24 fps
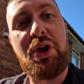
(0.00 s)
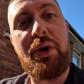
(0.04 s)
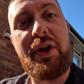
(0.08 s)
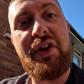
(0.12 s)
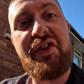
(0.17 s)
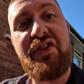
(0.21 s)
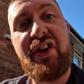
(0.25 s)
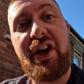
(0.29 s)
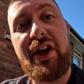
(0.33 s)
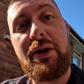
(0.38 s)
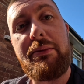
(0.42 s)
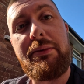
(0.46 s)
this
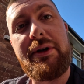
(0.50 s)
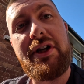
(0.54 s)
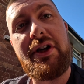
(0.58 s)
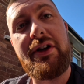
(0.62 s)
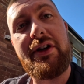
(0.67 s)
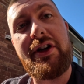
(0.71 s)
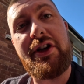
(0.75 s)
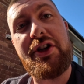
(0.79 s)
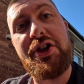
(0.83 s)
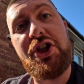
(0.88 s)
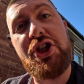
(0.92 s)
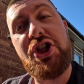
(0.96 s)
side will be done
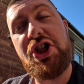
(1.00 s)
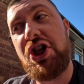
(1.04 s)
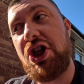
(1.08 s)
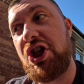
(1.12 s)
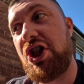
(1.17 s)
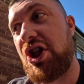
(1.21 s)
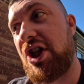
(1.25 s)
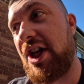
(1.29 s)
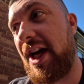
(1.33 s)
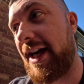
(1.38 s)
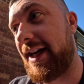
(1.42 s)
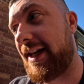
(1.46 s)
in just a
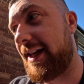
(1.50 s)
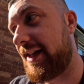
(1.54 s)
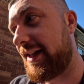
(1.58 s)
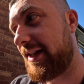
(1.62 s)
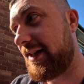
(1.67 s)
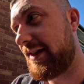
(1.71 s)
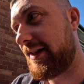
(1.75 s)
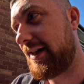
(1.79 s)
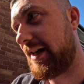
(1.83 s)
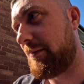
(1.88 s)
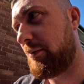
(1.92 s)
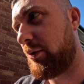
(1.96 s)
sec.
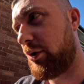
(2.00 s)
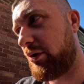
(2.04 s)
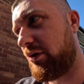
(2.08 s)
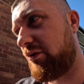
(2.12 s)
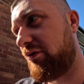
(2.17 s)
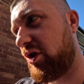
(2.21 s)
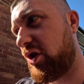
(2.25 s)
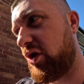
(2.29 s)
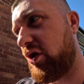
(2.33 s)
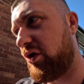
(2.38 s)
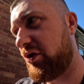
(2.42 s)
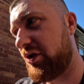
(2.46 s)
I'm not
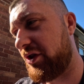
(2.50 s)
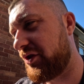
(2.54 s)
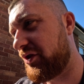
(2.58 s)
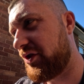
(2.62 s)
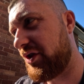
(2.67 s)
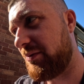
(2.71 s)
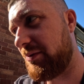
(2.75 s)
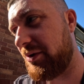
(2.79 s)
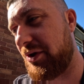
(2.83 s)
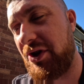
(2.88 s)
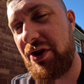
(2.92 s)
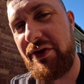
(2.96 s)
recording too
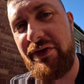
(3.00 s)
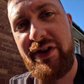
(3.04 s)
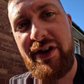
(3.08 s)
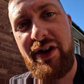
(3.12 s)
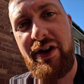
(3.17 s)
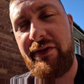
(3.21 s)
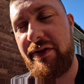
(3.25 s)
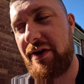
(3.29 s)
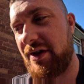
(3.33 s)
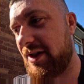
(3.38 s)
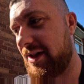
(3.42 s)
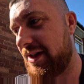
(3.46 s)
much of it
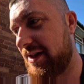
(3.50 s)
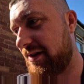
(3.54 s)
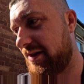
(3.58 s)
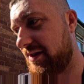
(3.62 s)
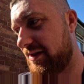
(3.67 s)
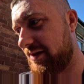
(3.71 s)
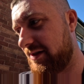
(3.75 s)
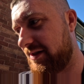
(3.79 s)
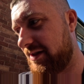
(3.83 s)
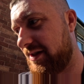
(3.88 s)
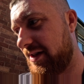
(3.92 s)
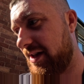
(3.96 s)
obviously
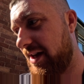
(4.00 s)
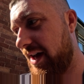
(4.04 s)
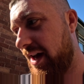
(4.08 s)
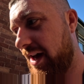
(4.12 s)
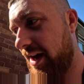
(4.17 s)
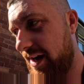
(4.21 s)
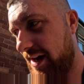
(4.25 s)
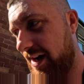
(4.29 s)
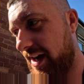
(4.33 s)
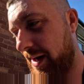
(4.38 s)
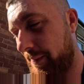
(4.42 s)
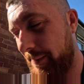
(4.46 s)
because
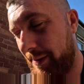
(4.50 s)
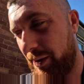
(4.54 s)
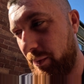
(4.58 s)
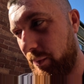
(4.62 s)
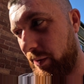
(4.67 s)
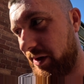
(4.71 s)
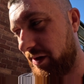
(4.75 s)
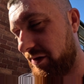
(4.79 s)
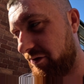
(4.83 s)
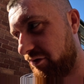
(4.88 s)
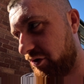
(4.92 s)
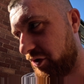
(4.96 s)
I'm in
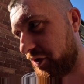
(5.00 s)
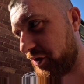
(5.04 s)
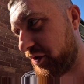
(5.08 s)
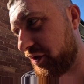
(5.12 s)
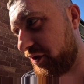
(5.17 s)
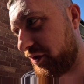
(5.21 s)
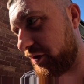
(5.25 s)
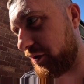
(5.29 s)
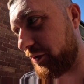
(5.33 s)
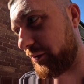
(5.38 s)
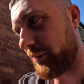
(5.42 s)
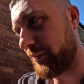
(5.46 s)
quite a rush,
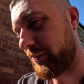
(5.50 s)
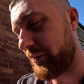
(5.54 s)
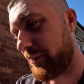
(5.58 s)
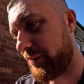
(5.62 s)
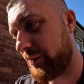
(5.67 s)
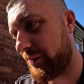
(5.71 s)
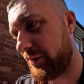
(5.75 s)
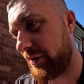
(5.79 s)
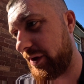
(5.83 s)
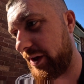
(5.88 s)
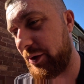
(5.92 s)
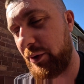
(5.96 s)
so
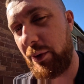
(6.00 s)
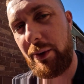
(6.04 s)
I do